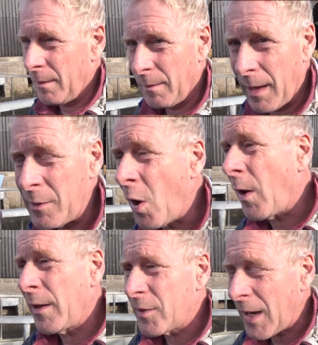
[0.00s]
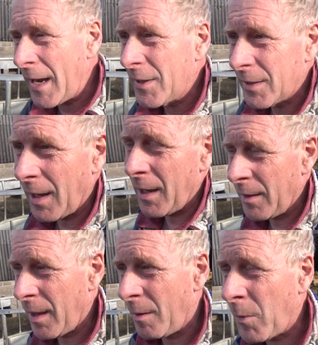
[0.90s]
they're not at the stage
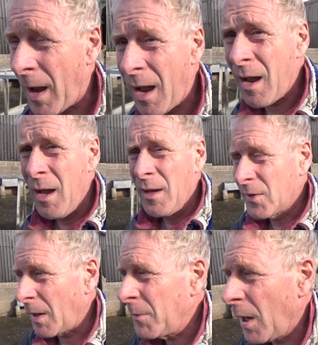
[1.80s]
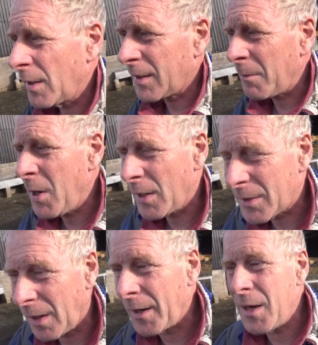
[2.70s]
that where some
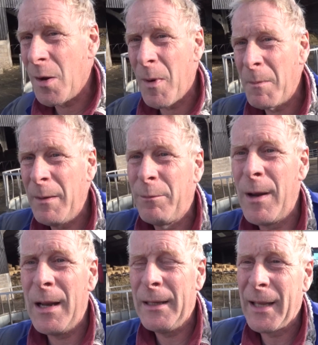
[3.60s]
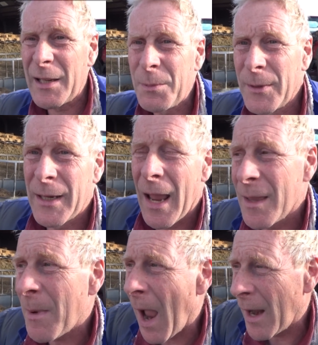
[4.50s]
years, I know when we're really desperate to get
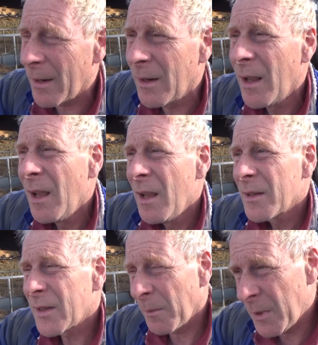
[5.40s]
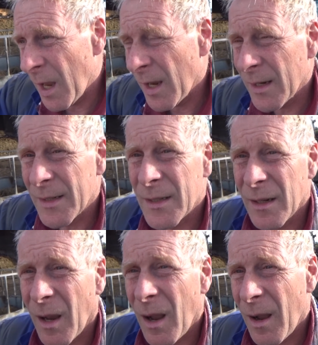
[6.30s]
them out, some years
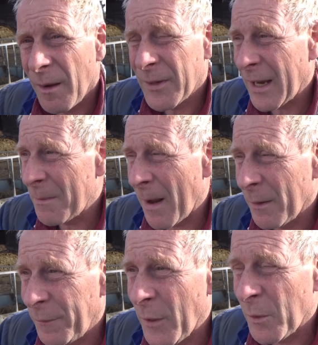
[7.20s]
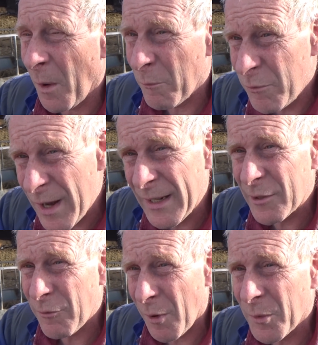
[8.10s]
I've taken them out in the field and I've really
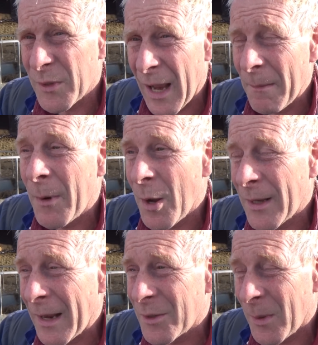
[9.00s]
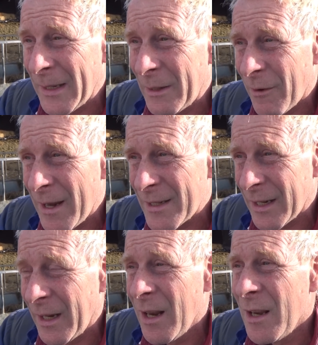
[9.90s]
struggled to get them go down to any
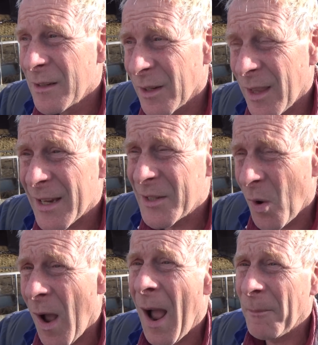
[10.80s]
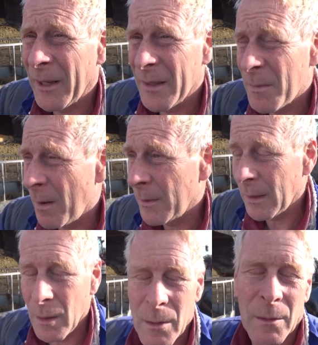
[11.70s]
grazing. So that's not happening at the moment.
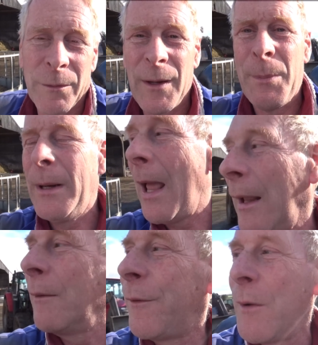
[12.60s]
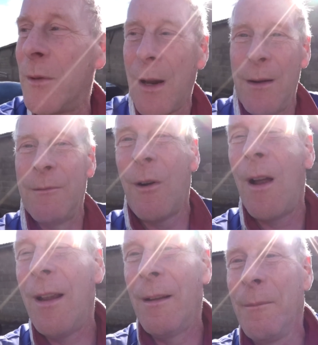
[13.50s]
Oh, flipping it, the phone's going.
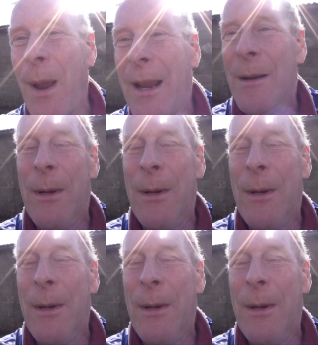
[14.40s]
Right, back in a